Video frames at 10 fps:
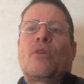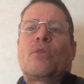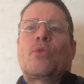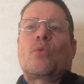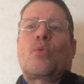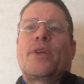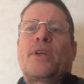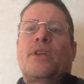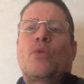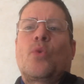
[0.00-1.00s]

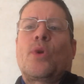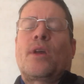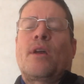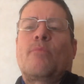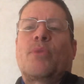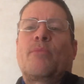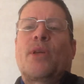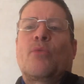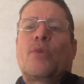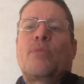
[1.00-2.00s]
Alrighty, your
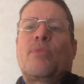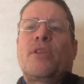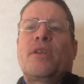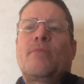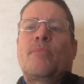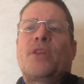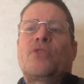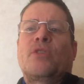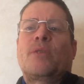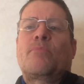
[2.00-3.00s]
complimentary play,
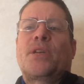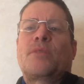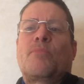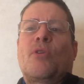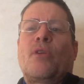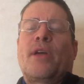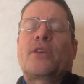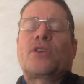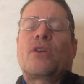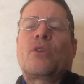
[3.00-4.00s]
Major League Baseball
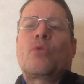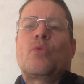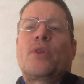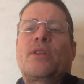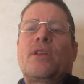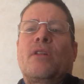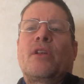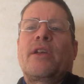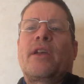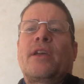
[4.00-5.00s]
action. Going to go with the
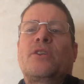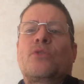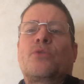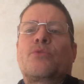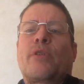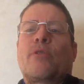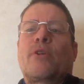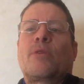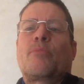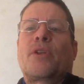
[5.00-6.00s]
LA Angels, right
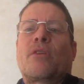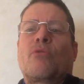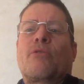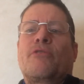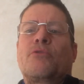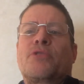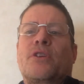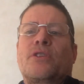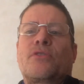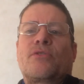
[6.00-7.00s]
around a pick or a few
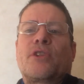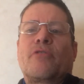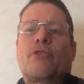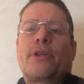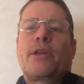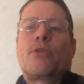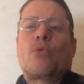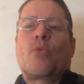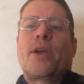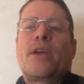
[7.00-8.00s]
cents favorite
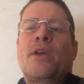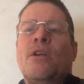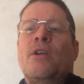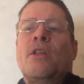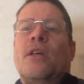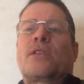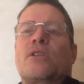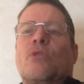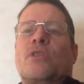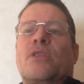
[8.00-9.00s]
either way. That's
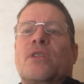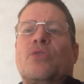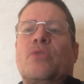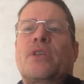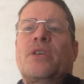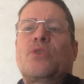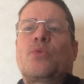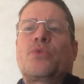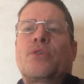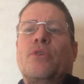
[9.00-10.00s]
the Los Angeles
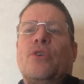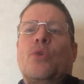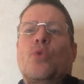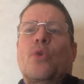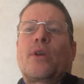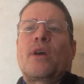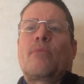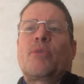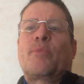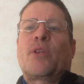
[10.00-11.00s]
Angels, your
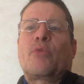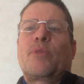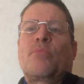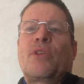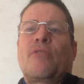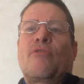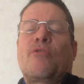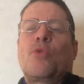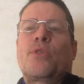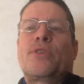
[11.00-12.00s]
complimentary play
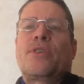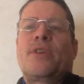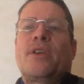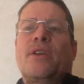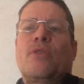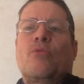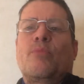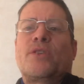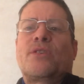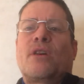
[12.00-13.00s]
for today.
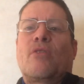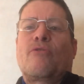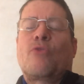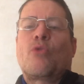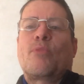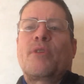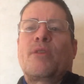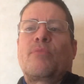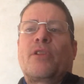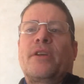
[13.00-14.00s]
Don't miss out. 4
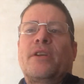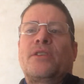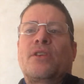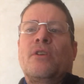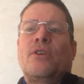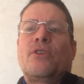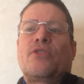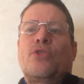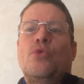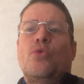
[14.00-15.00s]
big plays,
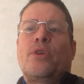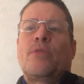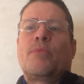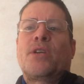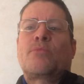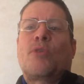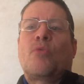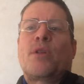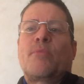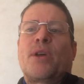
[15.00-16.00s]
2 in
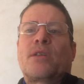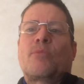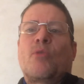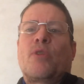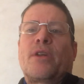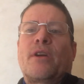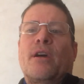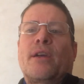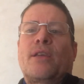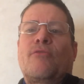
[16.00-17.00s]
baseball, 1 in basketball, 1 in
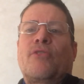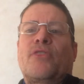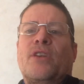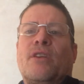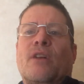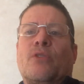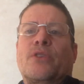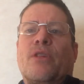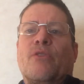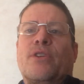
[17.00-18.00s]
hockey,
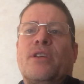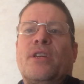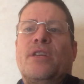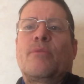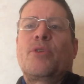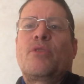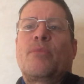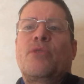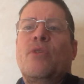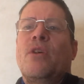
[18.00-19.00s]
$15 guaranteed.
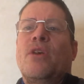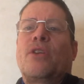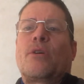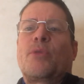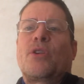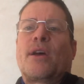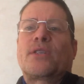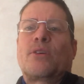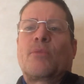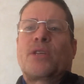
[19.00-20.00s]

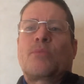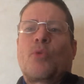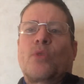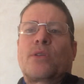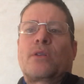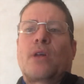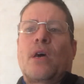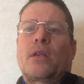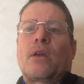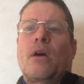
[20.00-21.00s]

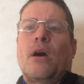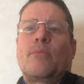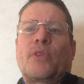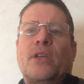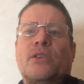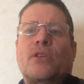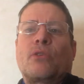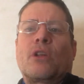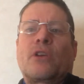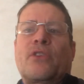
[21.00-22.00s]
www.gemlinesports.com. Thanks and
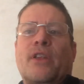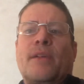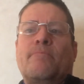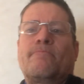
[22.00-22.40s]
good luck today.